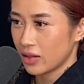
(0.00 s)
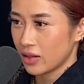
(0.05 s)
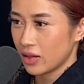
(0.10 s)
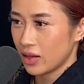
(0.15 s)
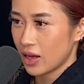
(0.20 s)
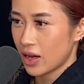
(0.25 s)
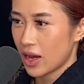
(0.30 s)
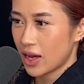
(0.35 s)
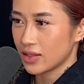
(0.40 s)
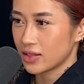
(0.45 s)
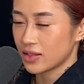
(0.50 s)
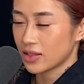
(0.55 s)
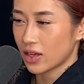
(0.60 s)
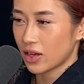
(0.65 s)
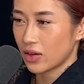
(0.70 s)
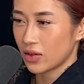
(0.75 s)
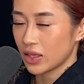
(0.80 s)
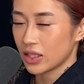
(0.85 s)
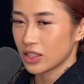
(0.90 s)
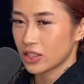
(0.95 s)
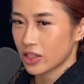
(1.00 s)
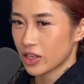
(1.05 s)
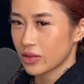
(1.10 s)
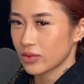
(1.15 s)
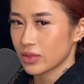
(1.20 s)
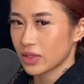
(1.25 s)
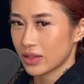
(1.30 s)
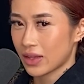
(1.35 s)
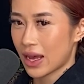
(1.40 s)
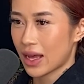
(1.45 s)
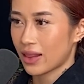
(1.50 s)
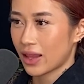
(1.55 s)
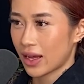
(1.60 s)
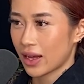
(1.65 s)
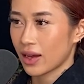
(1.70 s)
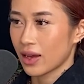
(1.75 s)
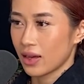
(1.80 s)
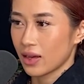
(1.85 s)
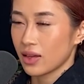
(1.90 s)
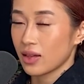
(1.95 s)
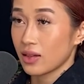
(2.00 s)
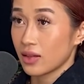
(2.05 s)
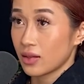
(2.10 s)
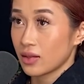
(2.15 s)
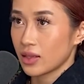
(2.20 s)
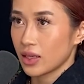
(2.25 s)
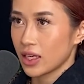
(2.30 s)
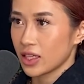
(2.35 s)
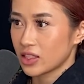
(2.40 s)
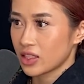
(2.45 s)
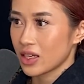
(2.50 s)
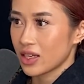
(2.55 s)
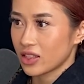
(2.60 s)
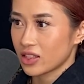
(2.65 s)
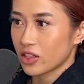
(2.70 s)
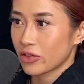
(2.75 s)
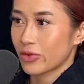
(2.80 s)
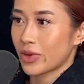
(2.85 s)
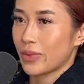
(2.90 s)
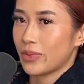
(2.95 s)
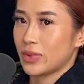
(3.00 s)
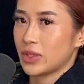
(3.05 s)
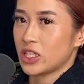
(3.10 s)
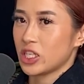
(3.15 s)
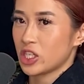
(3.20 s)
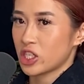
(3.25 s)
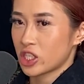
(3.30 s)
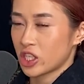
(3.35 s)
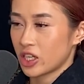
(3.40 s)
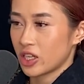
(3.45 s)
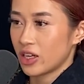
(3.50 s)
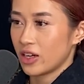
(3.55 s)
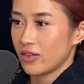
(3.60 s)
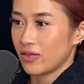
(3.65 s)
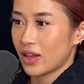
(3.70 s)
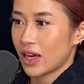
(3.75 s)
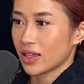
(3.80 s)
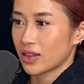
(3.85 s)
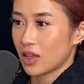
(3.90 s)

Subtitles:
And so, in terms of that, like, it's a repetition of, like, the